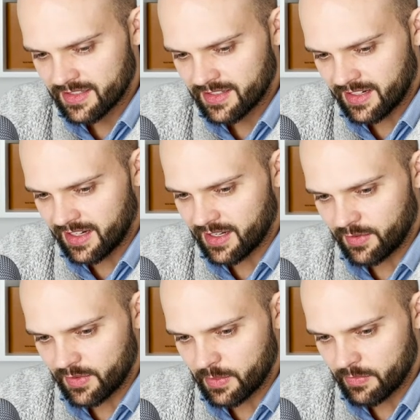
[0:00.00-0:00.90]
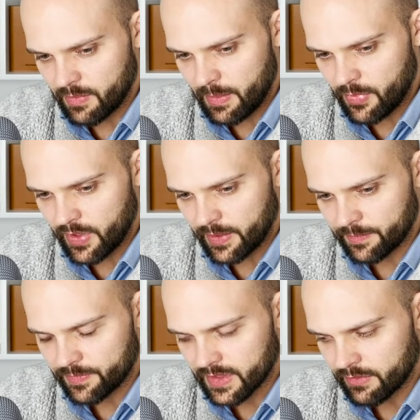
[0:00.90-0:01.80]
I can't flipping remember it,
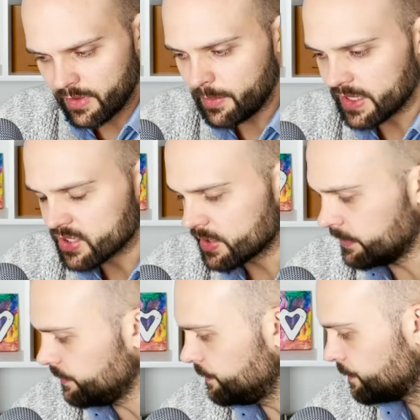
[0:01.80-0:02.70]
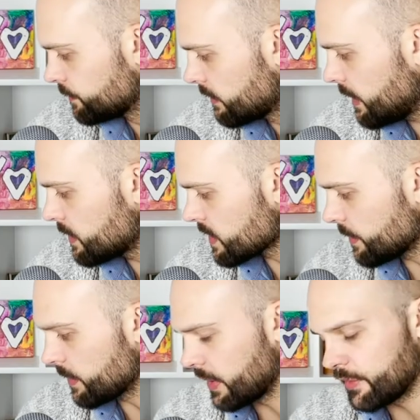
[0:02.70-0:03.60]
rubbish. Maybe it was
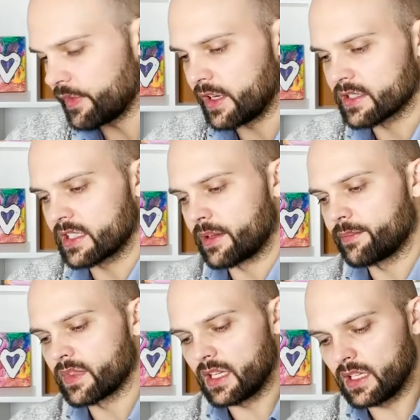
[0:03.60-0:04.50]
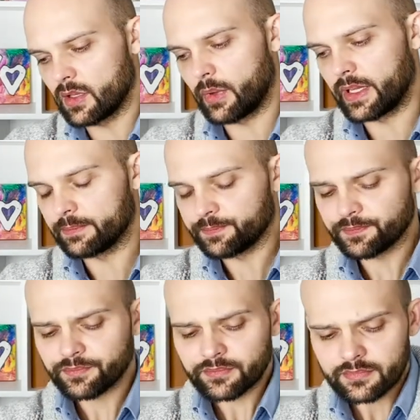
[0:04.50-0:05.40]
something about fasting. Either way,
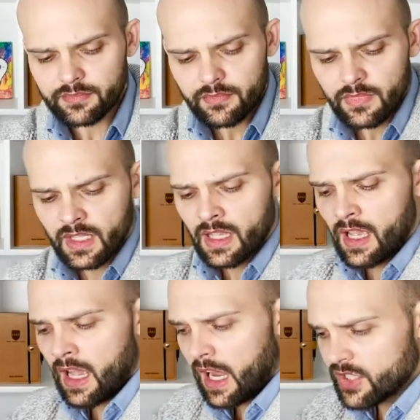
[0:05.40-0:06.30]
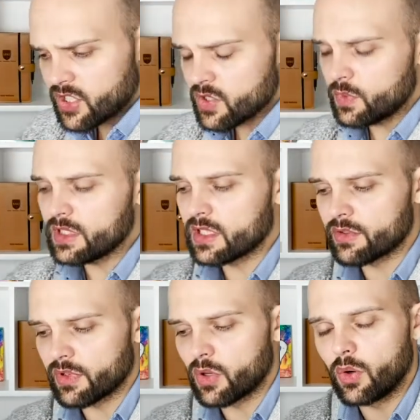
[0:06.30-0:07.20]
I just wanted to
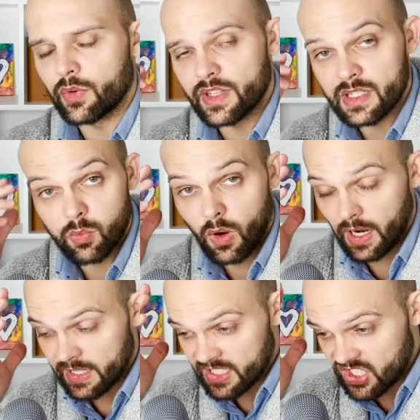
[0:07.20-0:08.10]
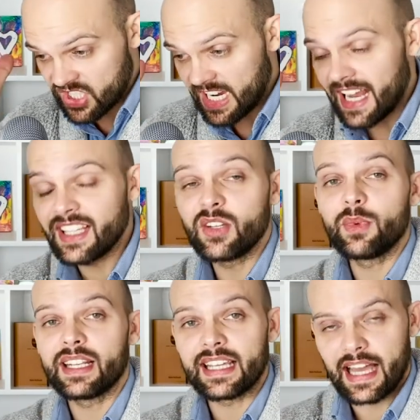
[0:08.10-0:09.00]
record this, what I
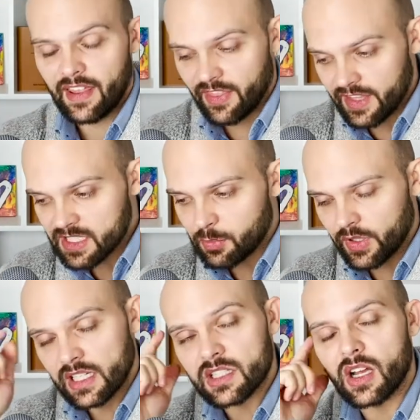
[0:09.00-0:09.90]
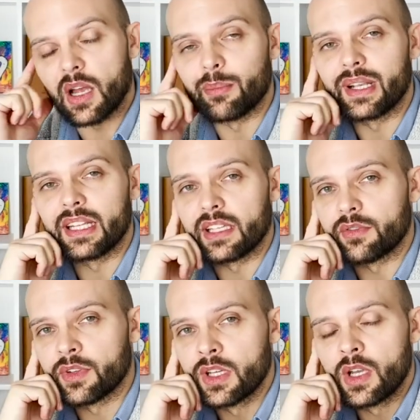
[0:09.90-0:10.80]
genuinely at this point in time
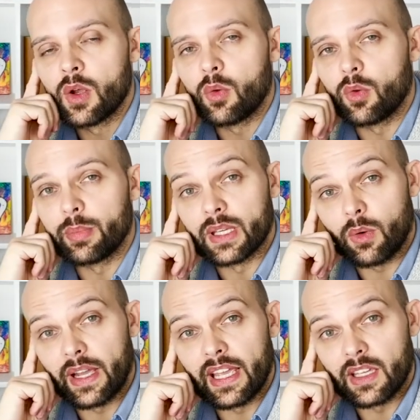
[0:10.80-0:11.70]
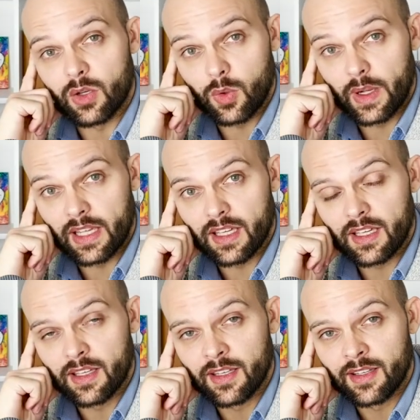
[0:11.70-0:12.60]
believe will be quite a
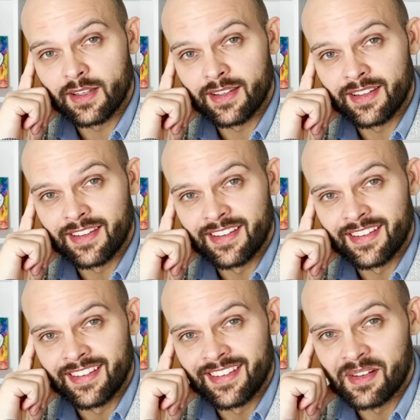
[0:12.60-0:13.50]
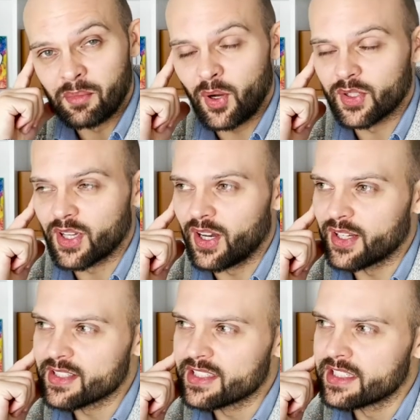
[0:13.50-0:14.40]
quick
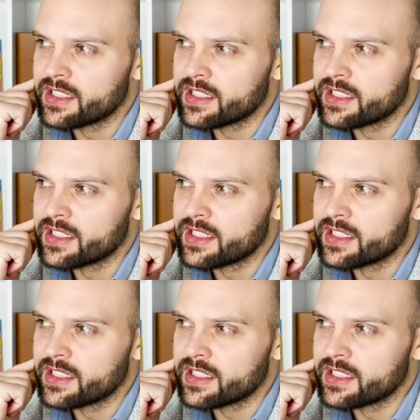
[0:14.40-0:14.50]
podcast.